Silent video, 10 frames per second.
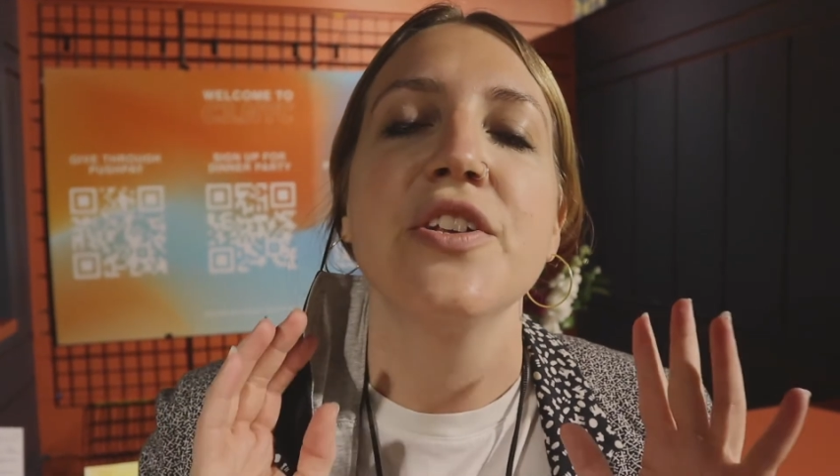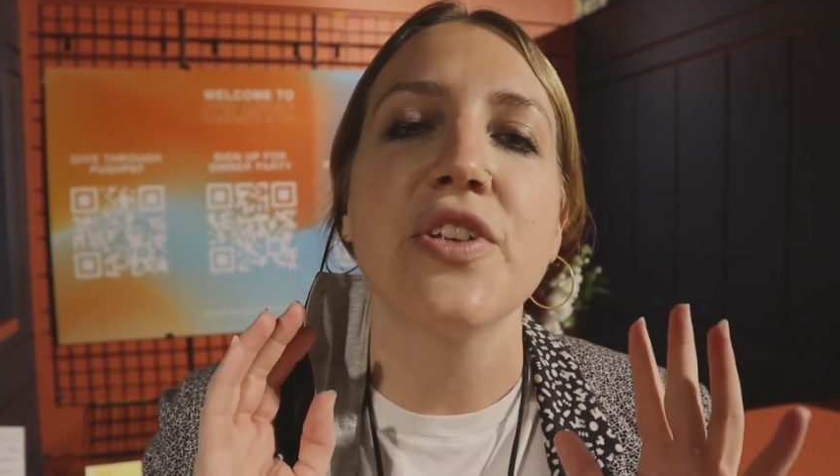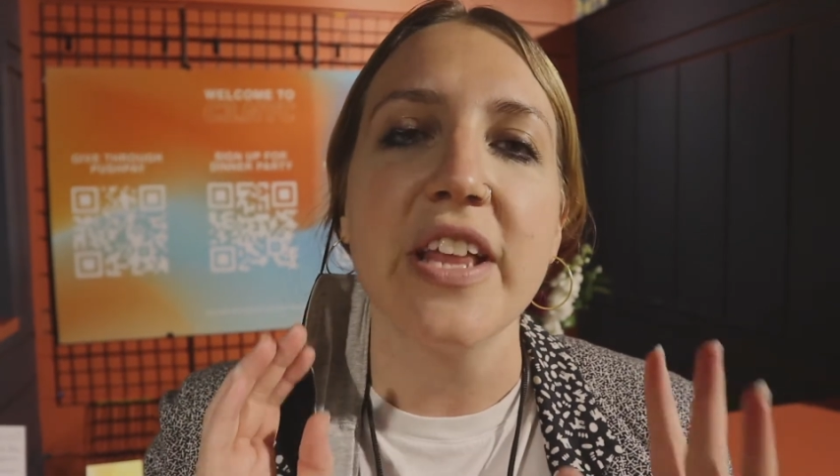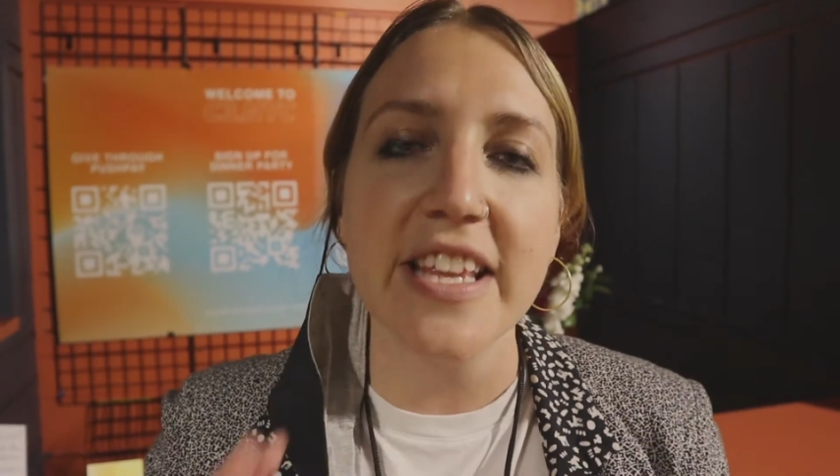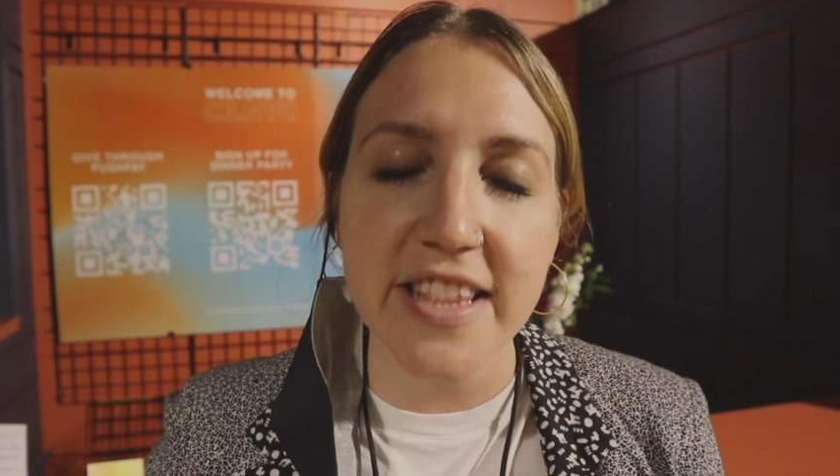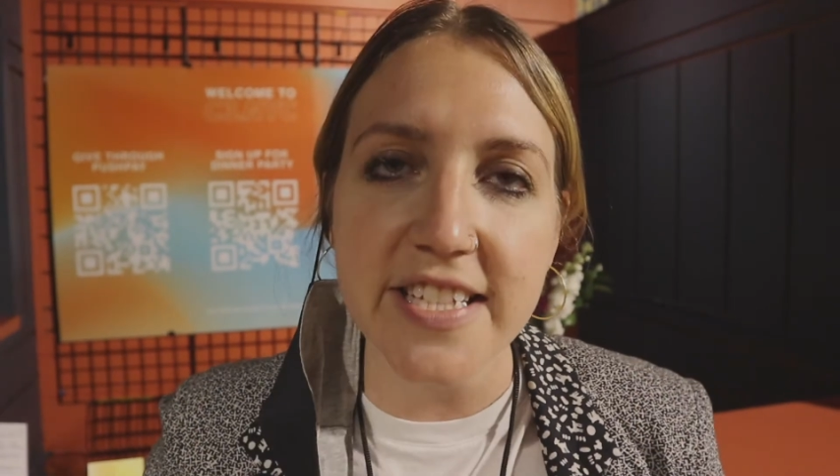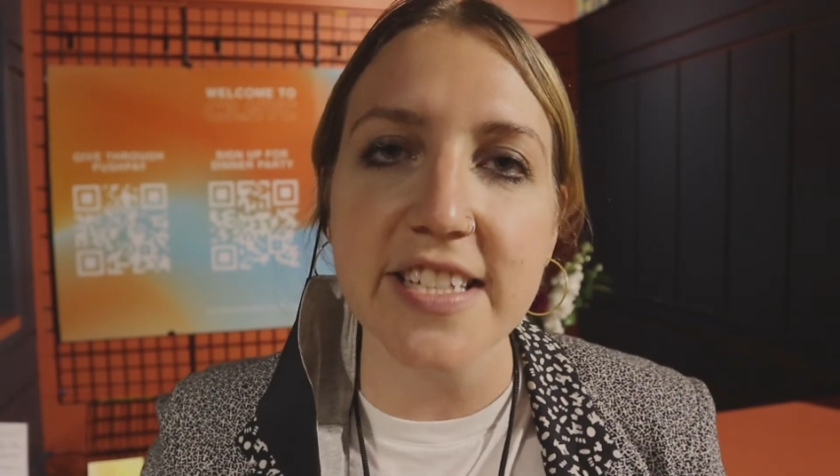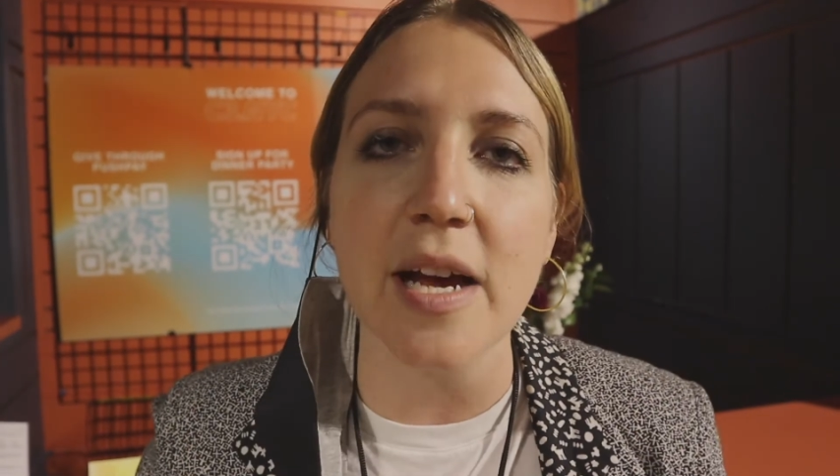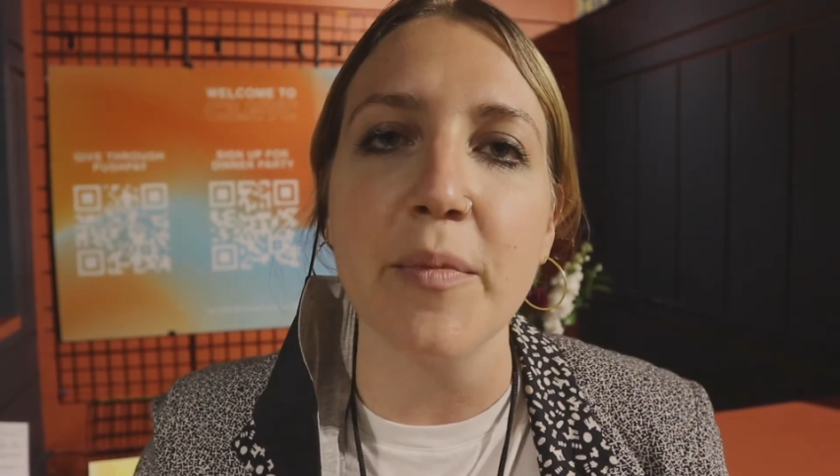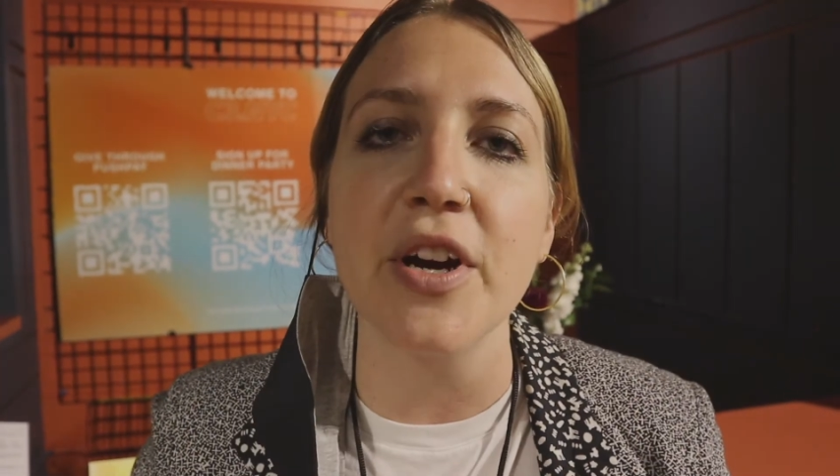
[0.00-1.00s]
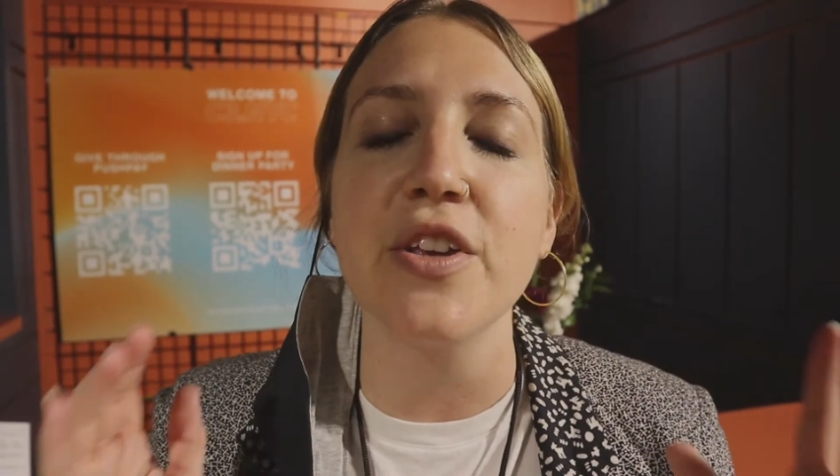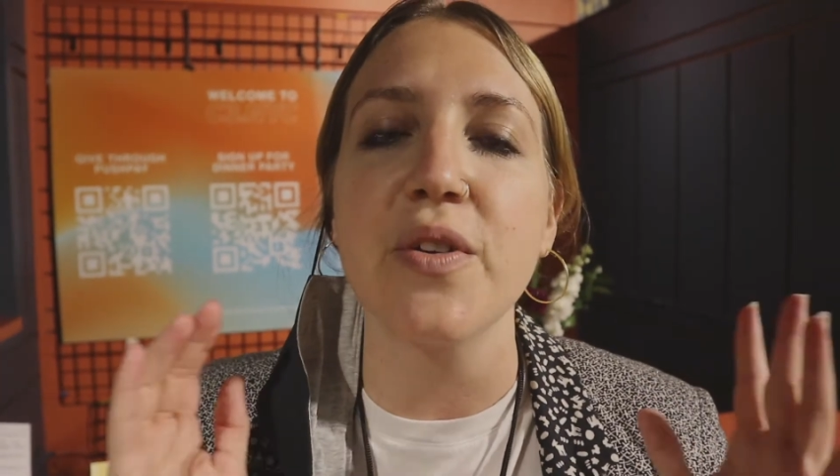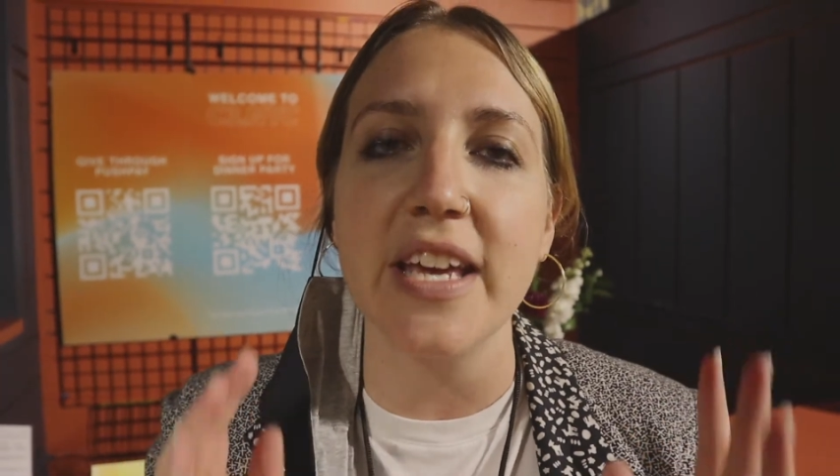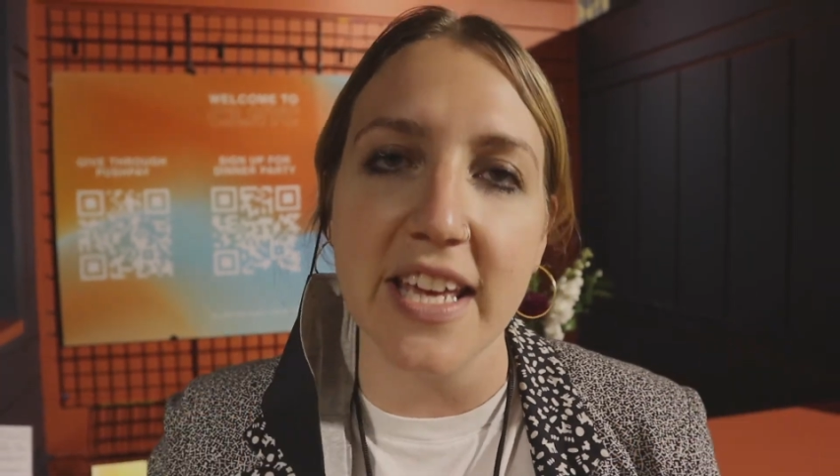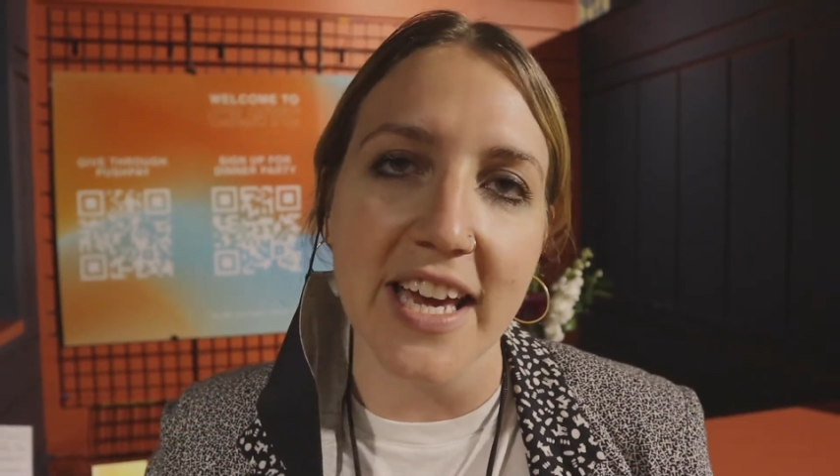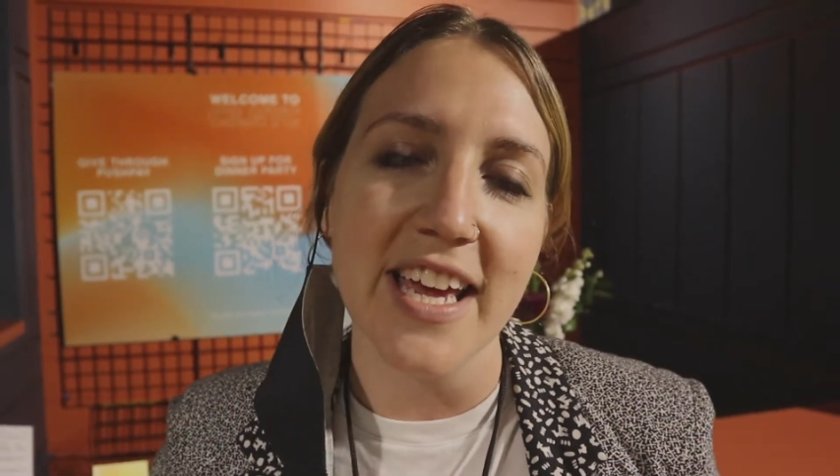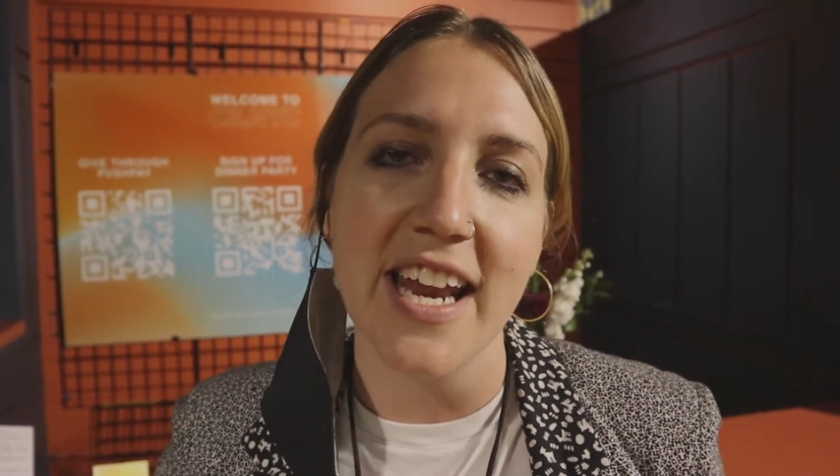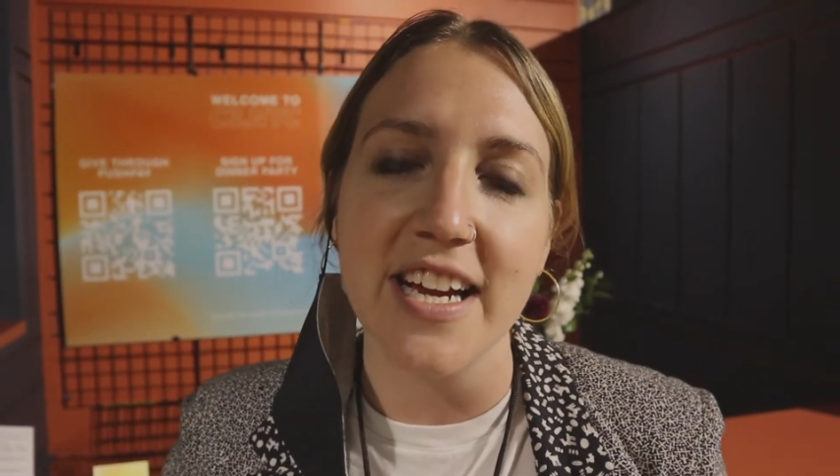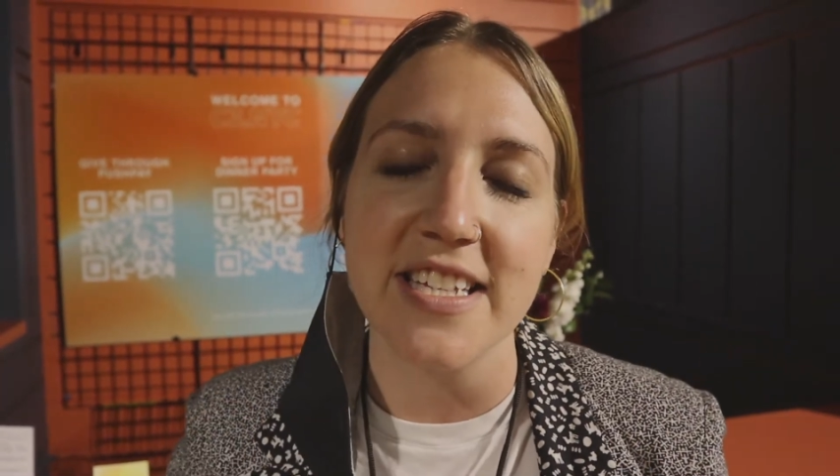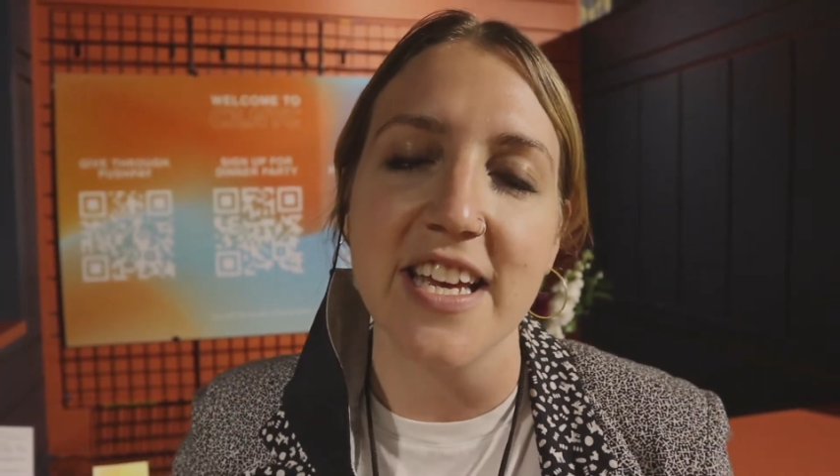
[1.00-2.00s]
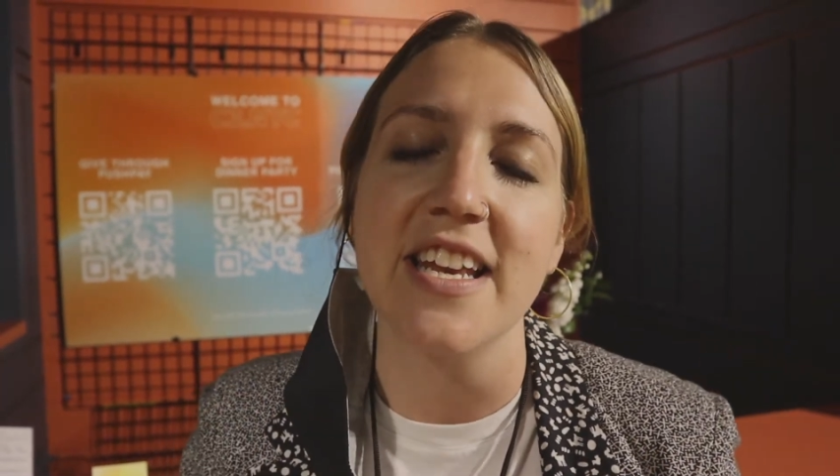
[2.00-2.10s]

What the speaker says: so that this summer you can get connected.